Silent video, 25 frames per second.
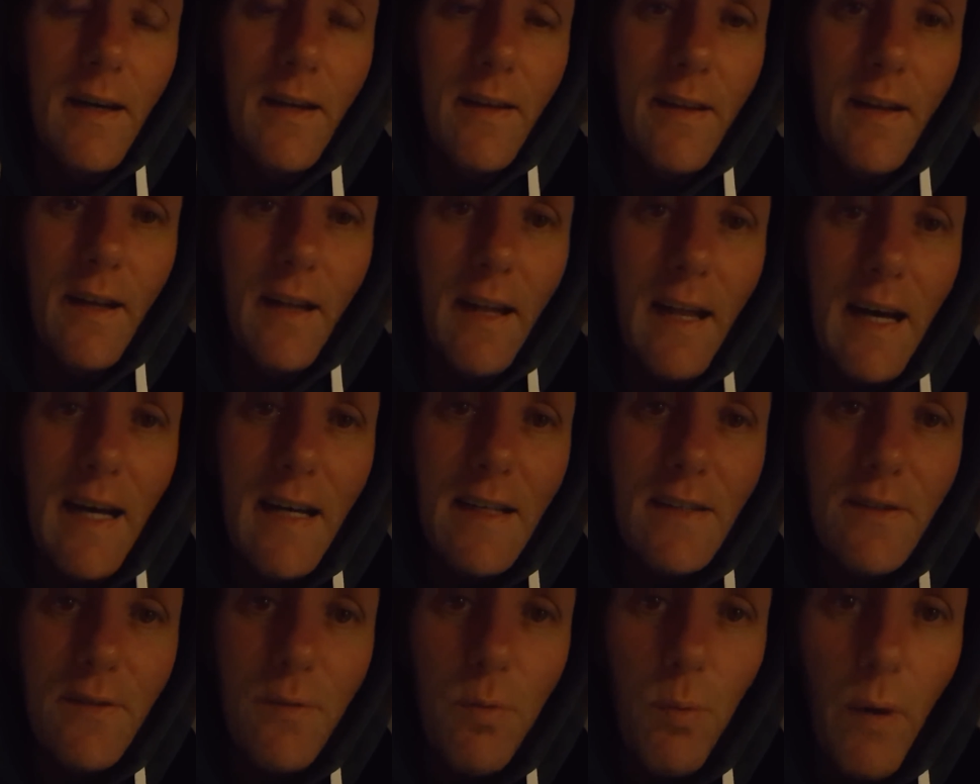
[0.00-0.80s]
the
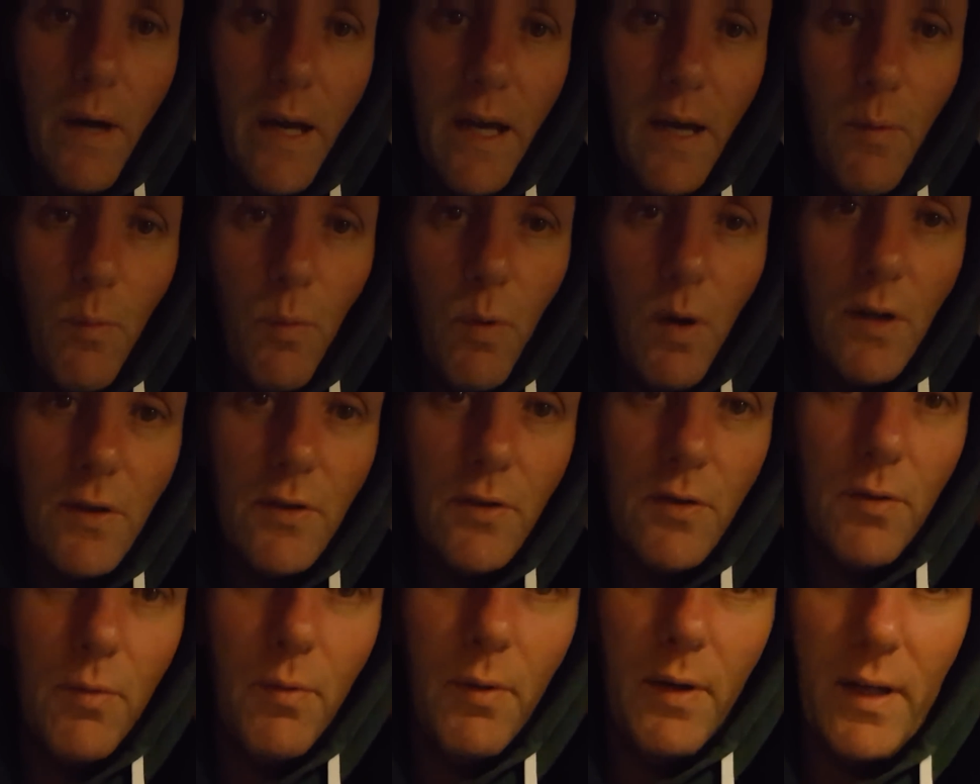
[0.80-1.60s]
last way it
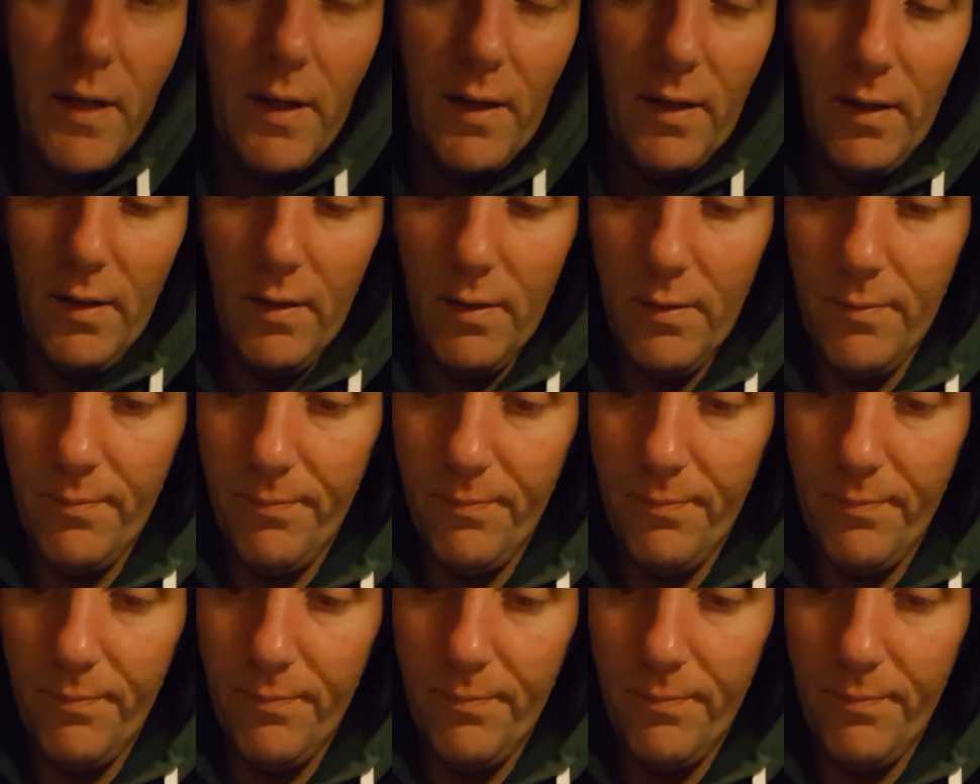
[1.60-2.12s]
was when I